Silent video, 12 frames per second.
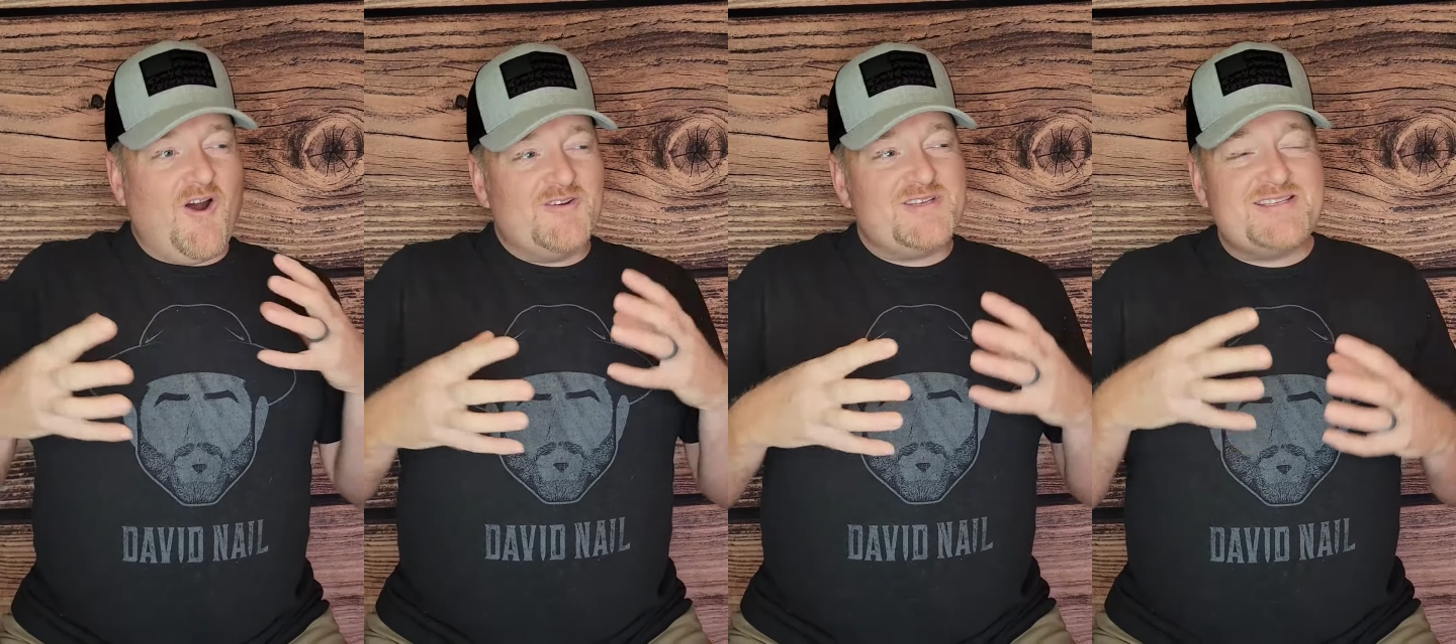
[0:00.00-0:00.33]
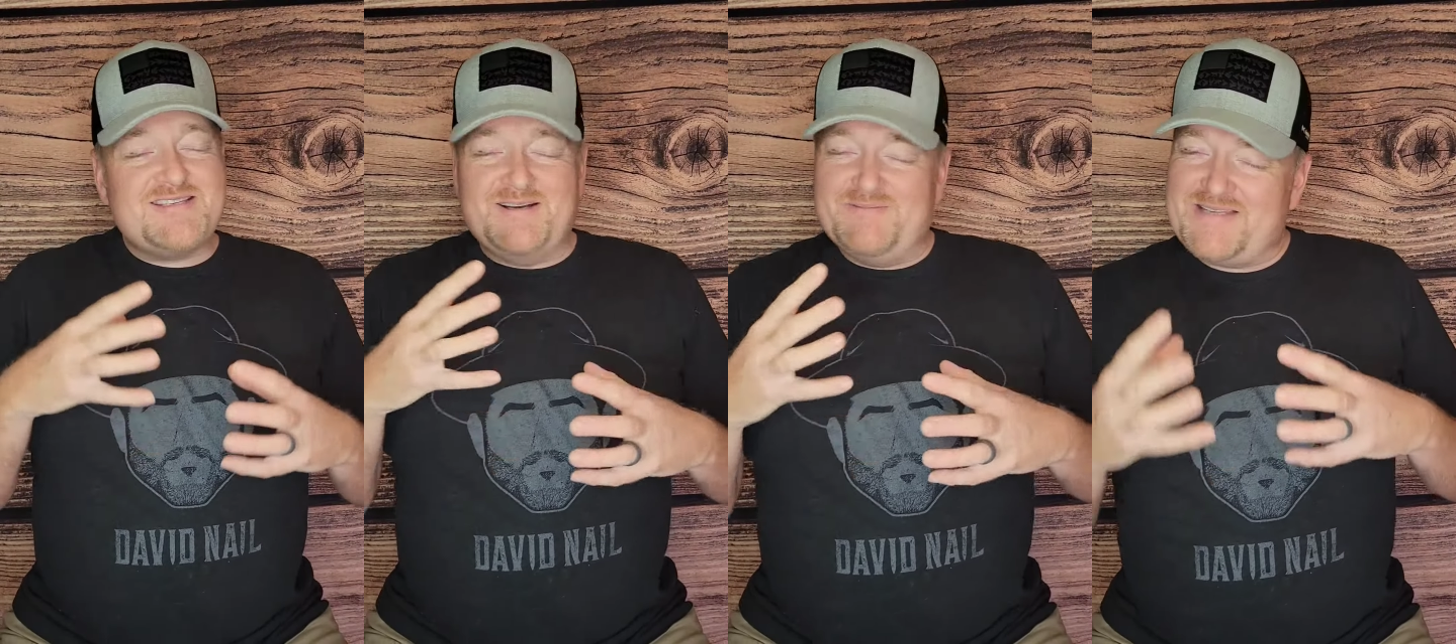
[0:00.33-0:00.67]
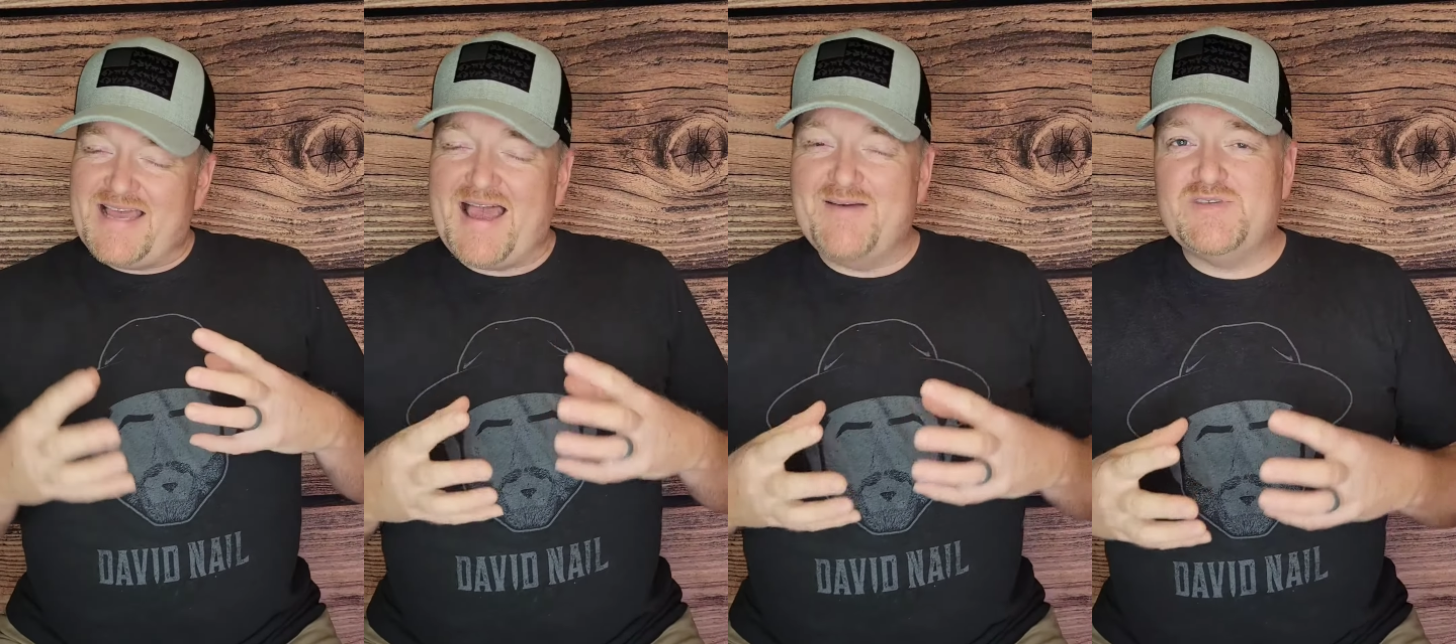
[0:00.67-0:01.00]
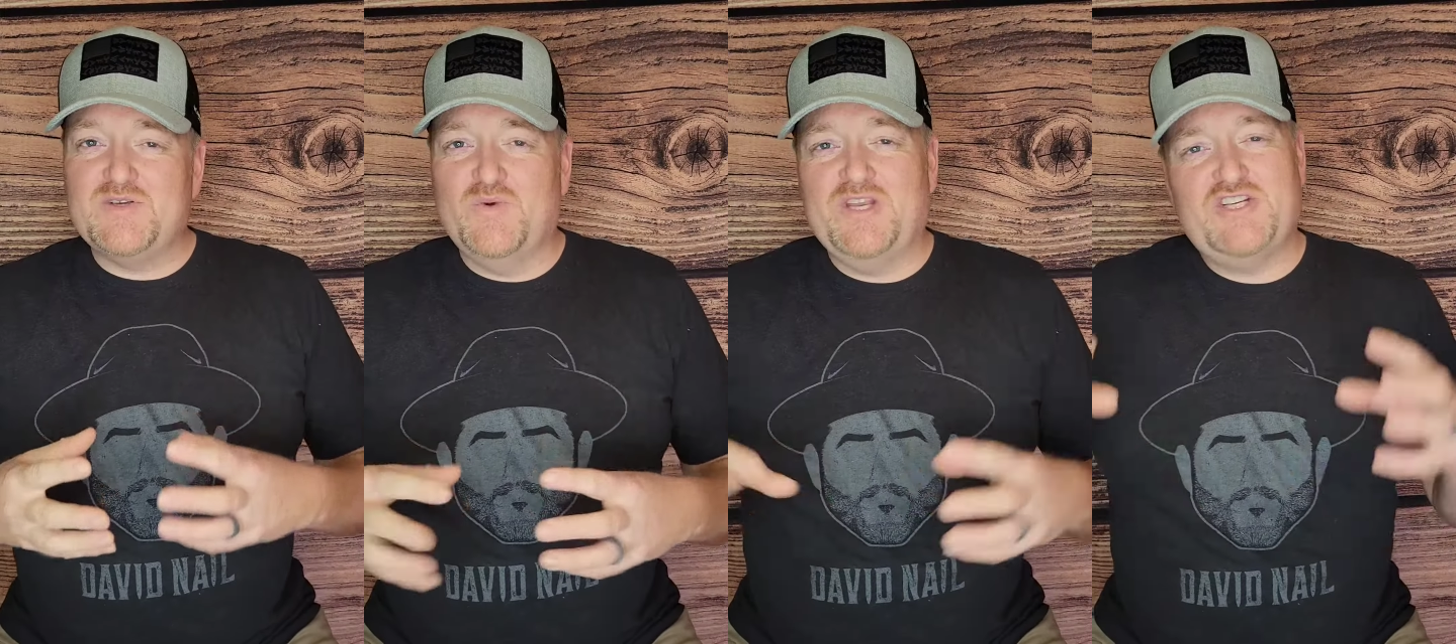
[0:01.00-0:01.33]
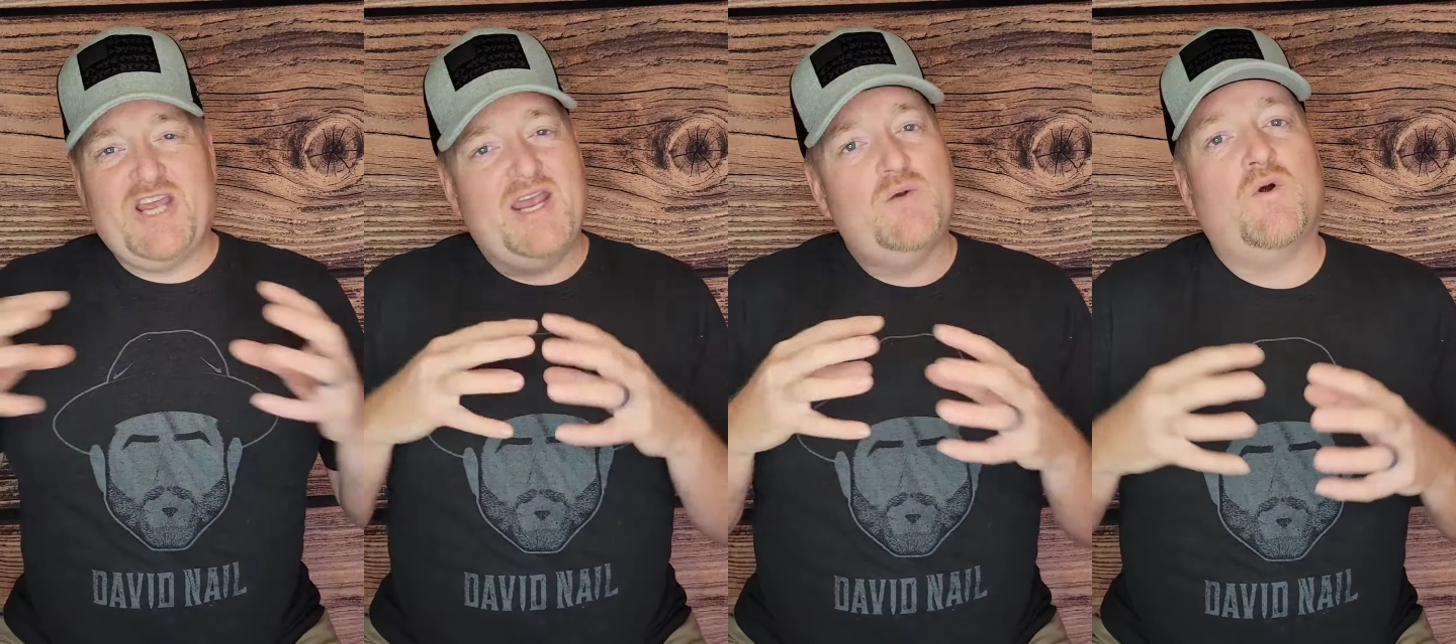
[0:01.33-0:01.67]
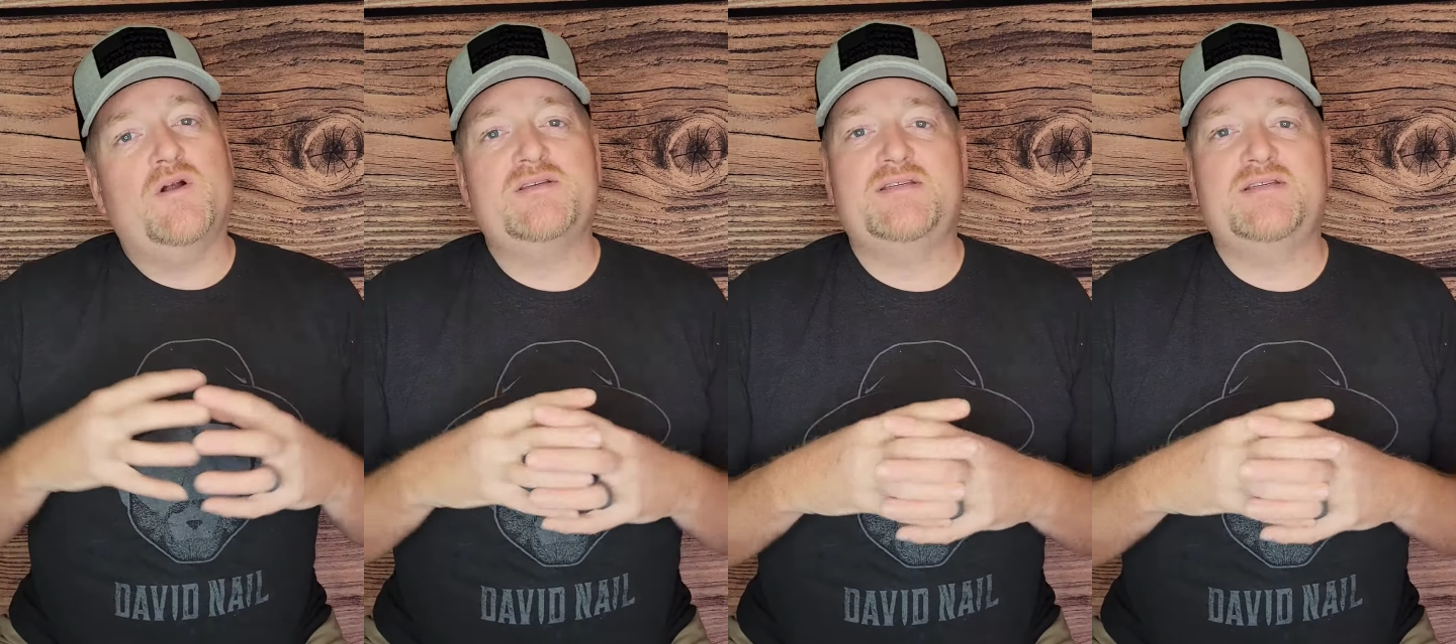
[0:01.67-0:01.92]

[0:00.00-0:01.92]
some times that we chain words